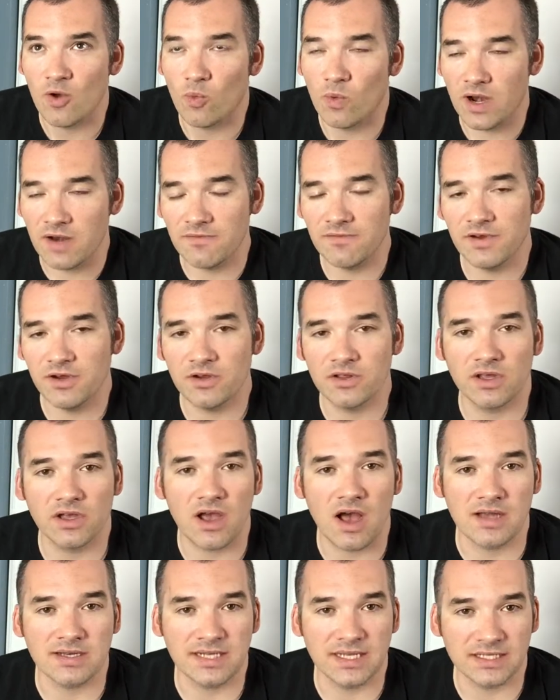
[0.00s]
whenever you're in the
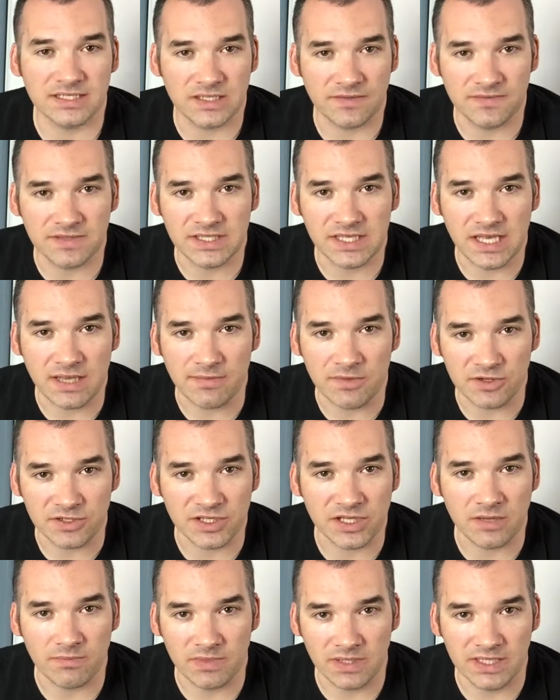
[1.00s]
context of a team, there's
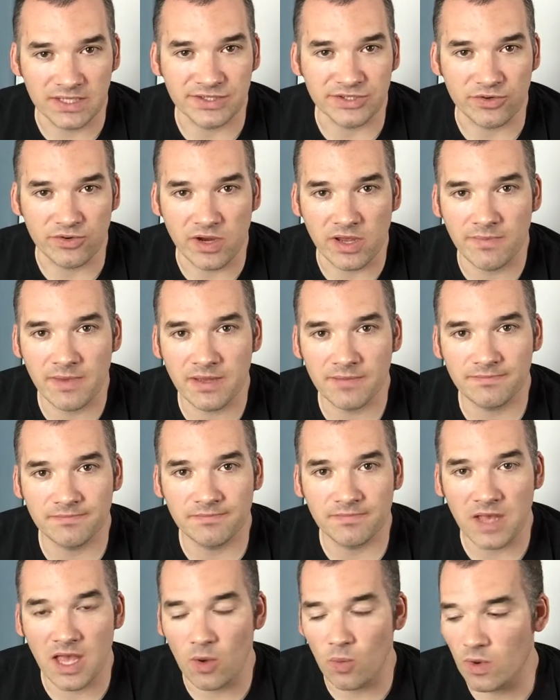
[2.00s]
going to be disagreement.
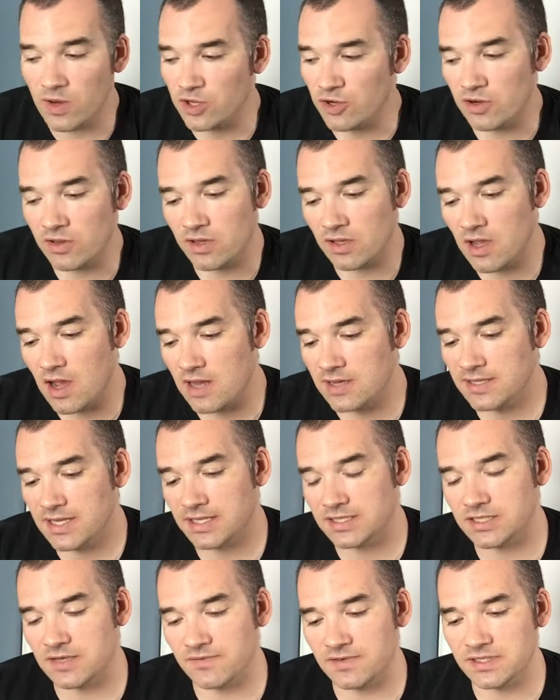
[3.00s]
And when you're in the
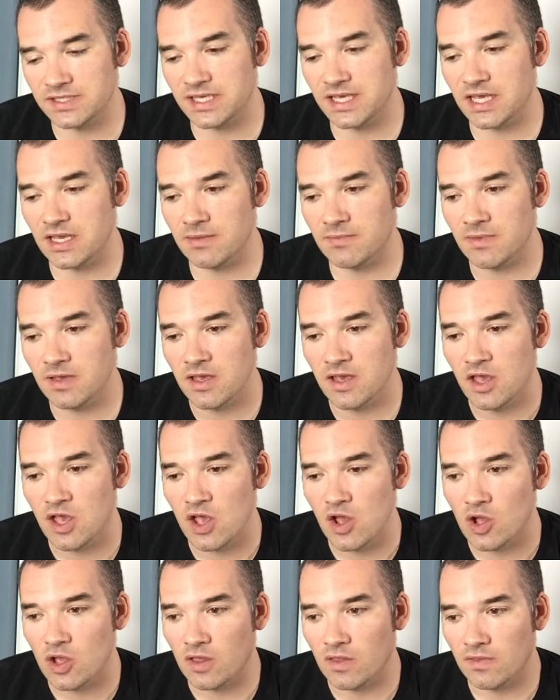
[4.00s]
context of a team
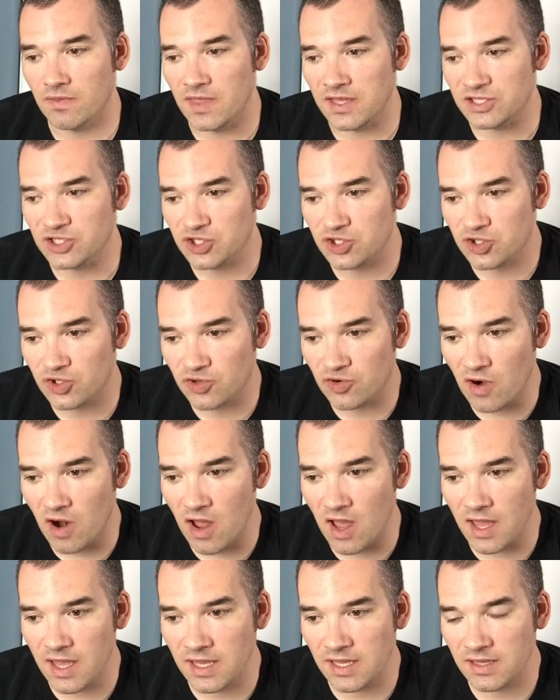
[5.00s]
that's
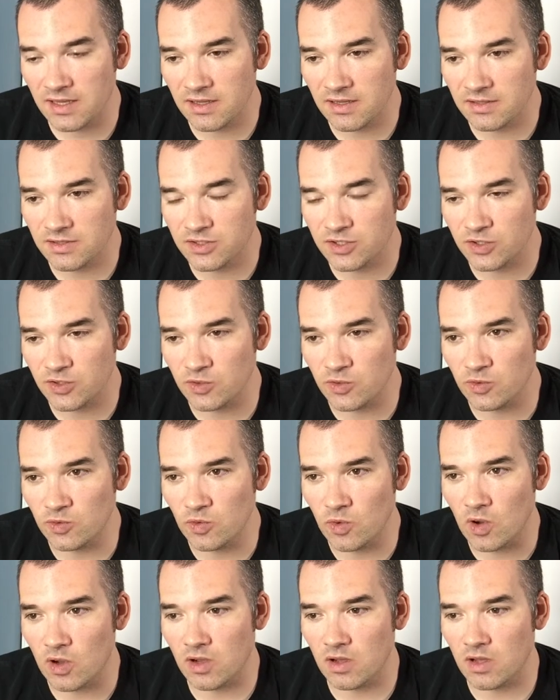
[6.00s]
trying to,